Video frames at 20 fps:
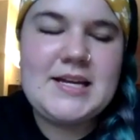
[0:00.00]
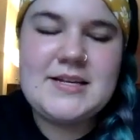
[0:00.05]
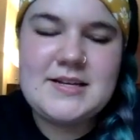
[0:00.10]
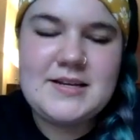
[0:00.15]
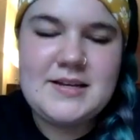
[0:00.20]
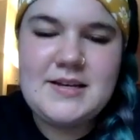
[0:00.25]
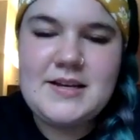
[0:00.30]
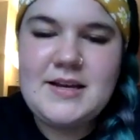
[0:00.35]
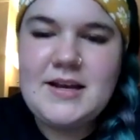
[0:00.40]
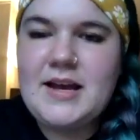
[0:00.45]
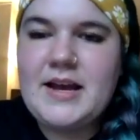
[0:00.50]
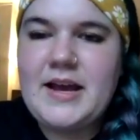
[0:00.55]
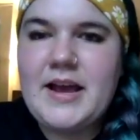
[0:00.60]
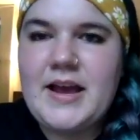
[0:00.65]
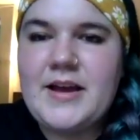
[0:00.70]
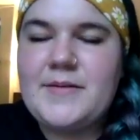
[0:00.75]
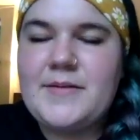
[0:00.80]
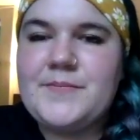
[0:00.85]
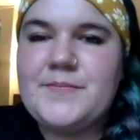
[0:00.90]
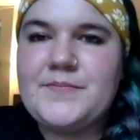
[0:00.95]
And
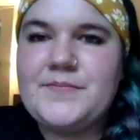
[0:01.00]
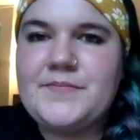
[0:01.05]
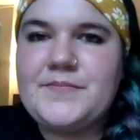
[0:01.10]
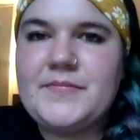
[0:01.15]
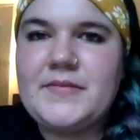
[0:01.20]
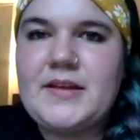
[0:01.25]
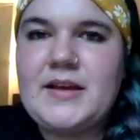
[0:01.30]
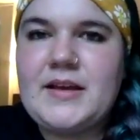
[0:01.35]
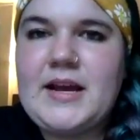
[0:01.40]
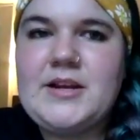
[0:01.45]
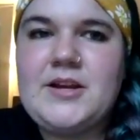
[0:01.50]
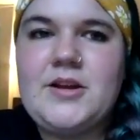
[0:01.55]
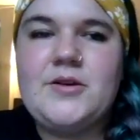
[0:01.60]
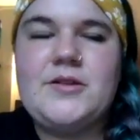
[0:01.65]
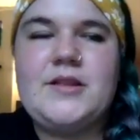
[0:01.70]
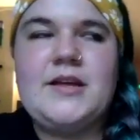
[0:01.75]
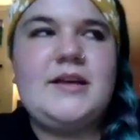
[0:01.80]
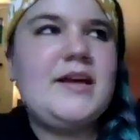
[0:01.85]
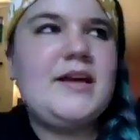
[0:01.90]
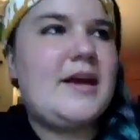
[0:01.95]
um,
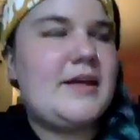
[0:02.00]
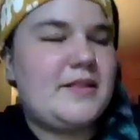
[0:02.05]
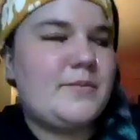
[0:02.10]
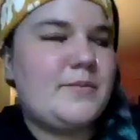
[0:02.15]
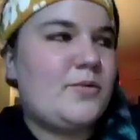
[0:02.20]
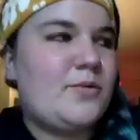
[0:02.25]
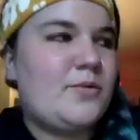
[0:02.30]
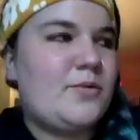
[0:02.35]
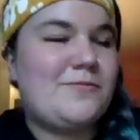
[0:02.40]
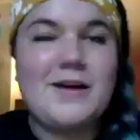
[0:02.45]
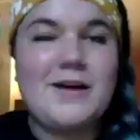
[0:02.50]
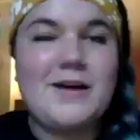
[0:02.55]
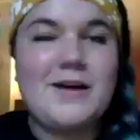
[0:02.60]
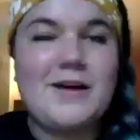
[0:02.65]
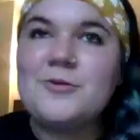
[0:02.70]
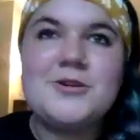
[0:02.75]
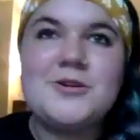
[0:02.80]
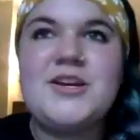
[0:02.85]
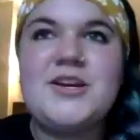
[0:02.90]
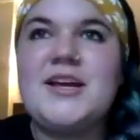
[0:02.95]
I know that, yeah, the more
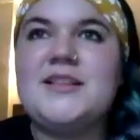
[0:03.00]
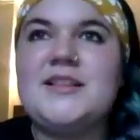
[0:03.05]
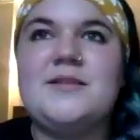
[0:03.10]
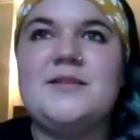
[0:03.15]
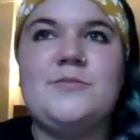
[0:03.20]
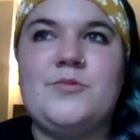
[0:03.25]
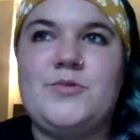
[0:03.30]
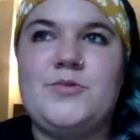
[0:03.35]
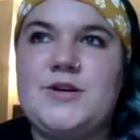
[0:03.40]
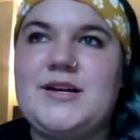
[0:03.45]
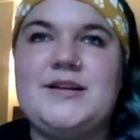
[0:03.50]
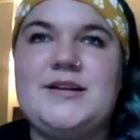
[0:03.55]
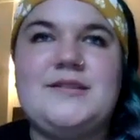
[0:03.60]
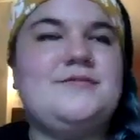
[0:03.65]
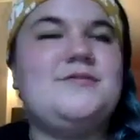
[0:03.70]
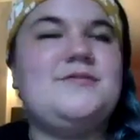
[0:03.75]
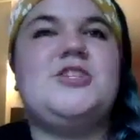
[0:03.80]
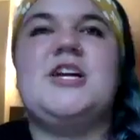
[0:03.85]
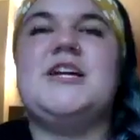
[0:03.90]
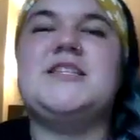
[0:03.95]
followers you get, the
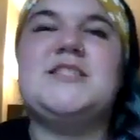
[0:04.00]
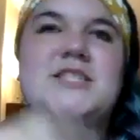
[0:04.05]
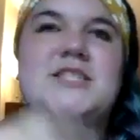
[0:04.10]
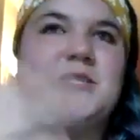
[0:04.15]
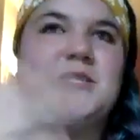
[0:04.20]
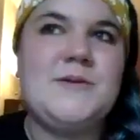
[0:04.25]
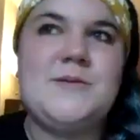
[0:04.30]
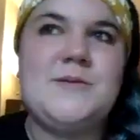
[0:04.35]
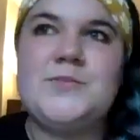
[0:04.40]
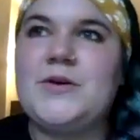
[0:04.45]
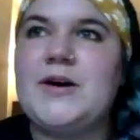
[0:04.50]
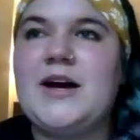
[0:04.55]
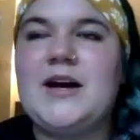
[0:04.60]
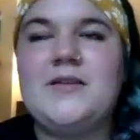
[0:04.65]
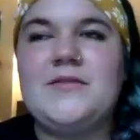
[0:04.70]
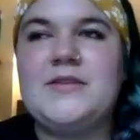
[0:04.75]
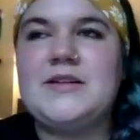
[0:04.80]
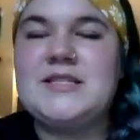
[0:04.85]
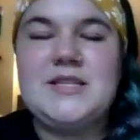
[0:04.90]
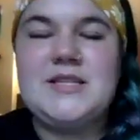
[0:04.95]
more chances
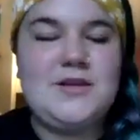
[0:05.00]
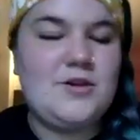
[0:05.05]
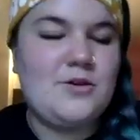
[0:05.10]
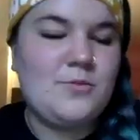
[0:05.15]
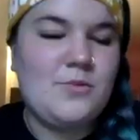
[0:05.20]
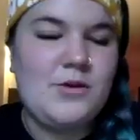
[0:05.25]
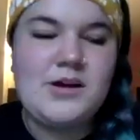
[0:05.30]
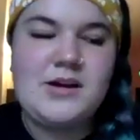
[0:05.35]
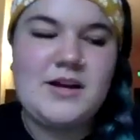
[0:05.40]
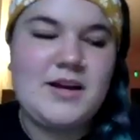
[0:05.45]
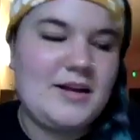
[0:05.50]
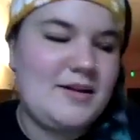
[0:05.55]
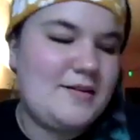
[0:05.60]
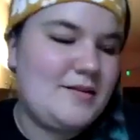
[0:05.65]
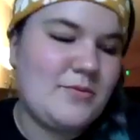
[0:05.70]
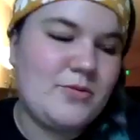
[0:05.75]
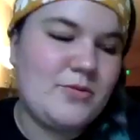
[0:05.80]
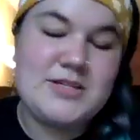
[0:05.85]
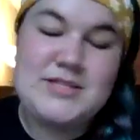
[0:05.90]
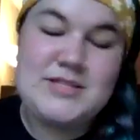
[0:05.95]
people have at seeing your
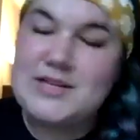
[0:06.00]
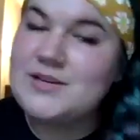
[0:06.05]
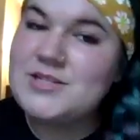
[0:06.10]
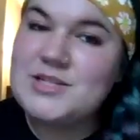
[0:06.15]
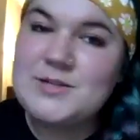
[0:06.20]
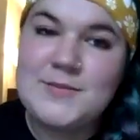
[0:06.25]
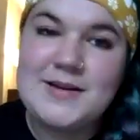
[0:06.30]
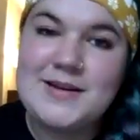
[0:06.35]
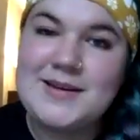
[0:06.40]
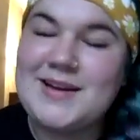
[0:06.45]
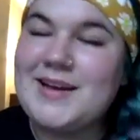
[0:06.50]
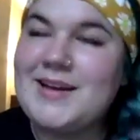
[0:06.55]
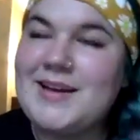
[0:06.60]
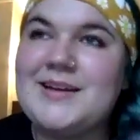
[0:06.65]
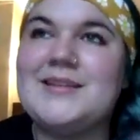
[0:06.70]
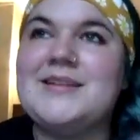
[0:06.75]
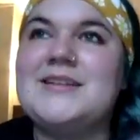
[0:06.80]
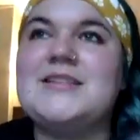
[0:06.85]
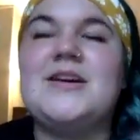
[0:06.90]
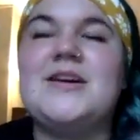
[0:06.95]
work and the more sales yep. you
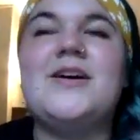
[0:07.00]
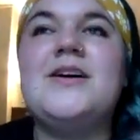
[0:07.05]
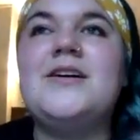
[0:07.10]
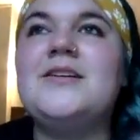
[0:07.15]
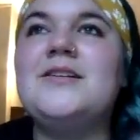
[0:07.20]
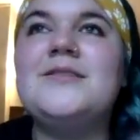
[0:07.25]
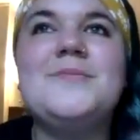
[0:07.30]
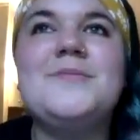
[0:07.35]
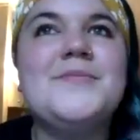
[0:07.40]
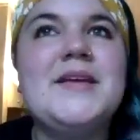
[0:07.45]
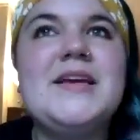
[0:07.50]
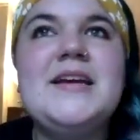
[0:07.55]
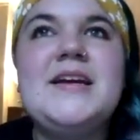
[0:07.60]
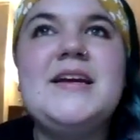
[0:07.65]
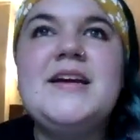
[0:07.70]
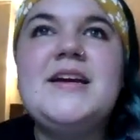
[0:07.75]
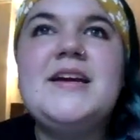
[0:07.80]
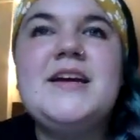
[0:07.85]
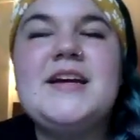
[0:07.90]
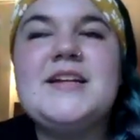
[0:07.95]
might get. It's all,
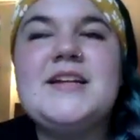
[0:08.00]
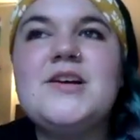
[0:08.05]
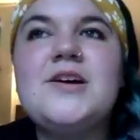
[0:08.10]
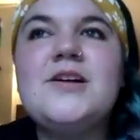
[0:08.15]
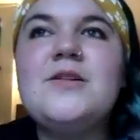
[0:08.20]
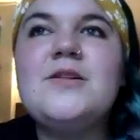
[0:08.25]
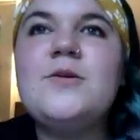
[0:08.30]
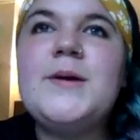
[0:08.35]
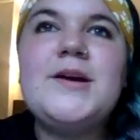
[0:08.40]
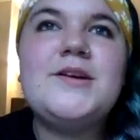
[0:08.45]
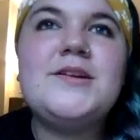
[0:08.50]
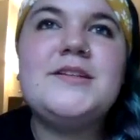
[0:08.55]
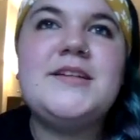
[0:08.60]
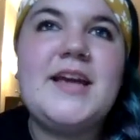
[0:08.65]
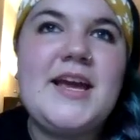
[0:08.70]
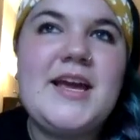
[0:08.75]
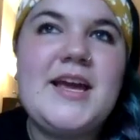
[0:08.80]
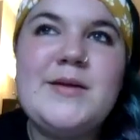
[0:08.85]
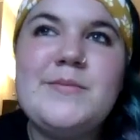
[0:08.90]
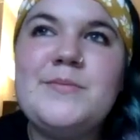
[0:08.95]
it's all a
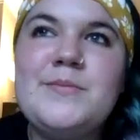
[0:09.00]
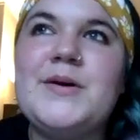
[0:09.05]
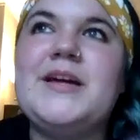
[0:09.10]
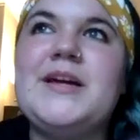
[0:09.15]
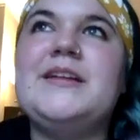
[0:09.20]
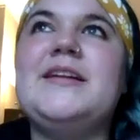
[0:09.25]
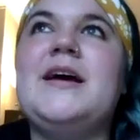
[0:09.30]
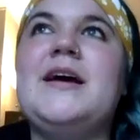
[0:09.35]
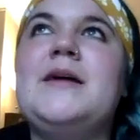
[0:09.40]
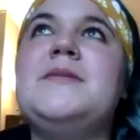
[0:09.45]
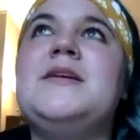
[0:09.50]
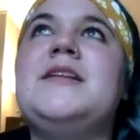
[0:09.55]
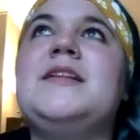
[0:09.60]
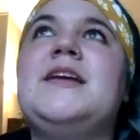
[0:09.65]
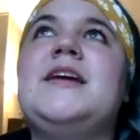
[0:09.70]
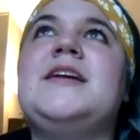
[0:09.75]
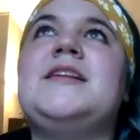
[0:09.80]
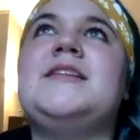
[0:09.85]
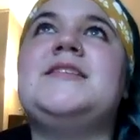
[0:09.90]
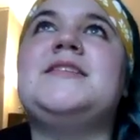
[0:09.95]
weird game, but
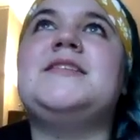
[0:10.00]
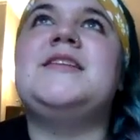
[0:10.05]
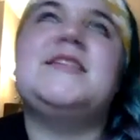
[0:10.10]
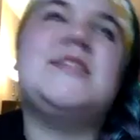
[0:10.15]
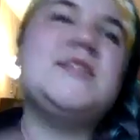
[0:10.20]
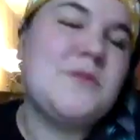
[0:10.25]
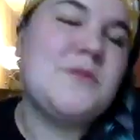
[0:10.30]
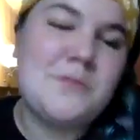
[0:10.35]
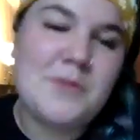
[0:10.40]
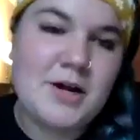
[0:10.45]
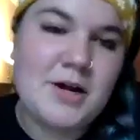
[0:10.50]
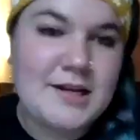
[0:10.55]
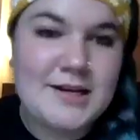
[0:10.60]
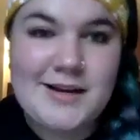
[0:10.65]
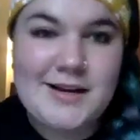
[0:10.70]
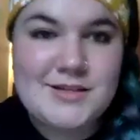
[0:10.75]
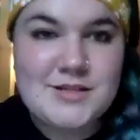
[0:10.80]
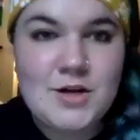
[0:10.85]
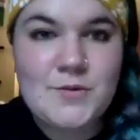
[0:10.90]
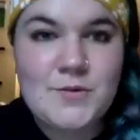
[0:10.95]
I mean, it's, this is what
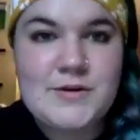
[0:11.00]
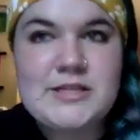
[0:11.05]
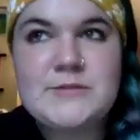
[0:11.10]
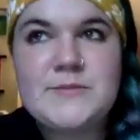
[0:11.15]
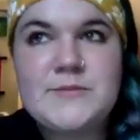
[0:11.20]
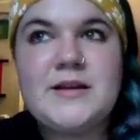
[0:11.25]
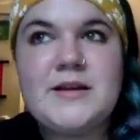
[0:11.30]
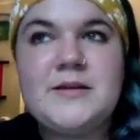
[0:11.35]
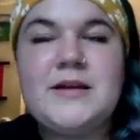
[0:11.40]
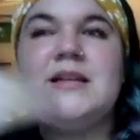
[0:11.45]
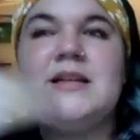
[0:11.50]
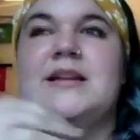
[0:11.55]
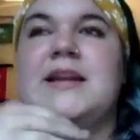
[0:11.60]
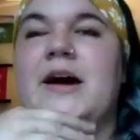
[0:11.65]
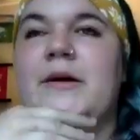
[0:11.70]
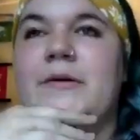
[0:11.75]
marketing has always been.